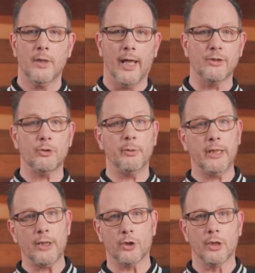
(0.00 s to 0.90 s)
As a
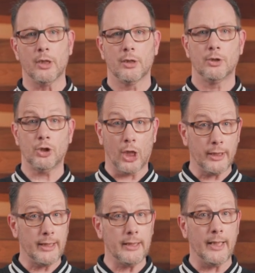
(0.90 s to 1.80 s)
beginner,
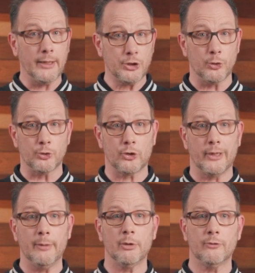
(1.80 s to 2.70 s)
targeting issues
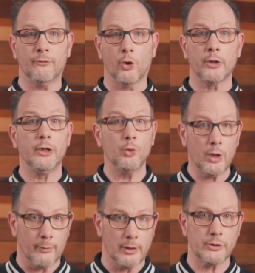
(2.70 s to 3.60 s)
labeled for
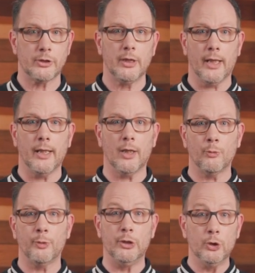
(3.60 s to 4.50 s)
newcomers can
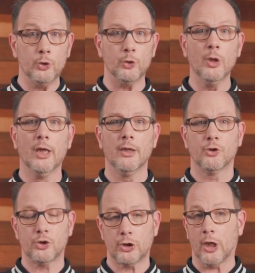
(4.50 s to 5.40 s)
help you
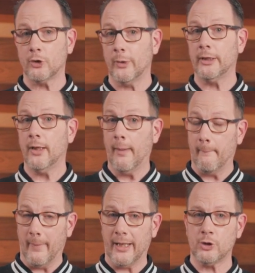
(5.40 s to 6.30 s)
start with
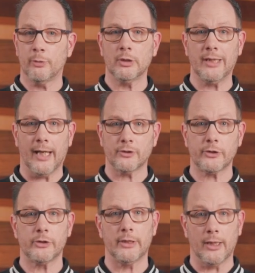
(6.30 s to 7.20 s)
manageable
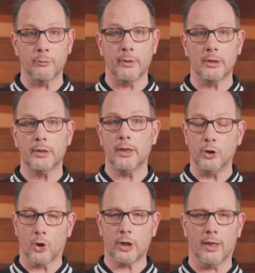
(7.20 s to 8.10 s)
tasks that build
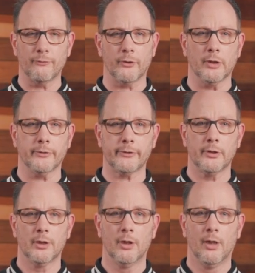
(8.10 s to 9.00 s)
your confidence.
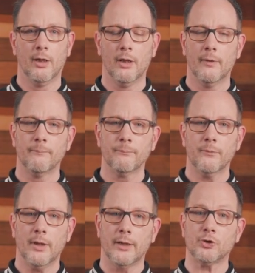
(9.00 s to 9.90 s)

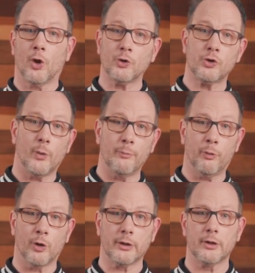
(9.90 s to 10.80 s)
It's also
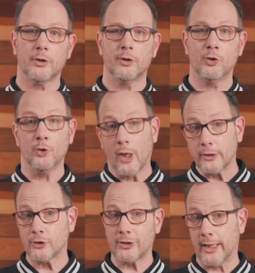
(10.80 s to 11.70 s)
important to
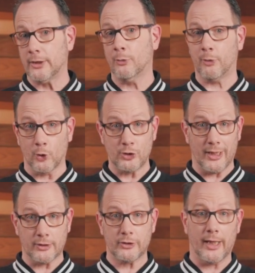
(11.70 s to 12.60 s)
understand the
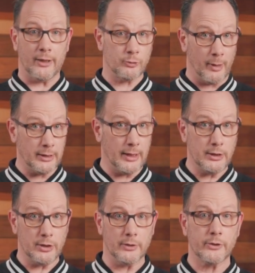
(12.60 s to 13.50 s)
project's
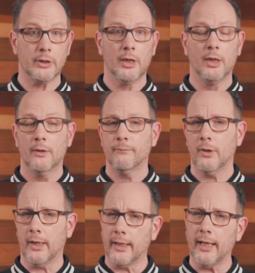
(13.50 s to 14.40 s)
expectations.
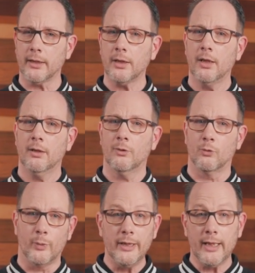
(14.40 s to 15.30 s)
Again,
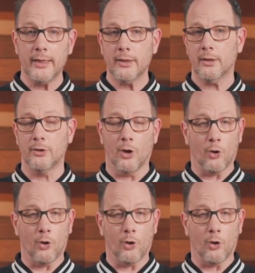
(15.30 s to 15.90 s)
reading the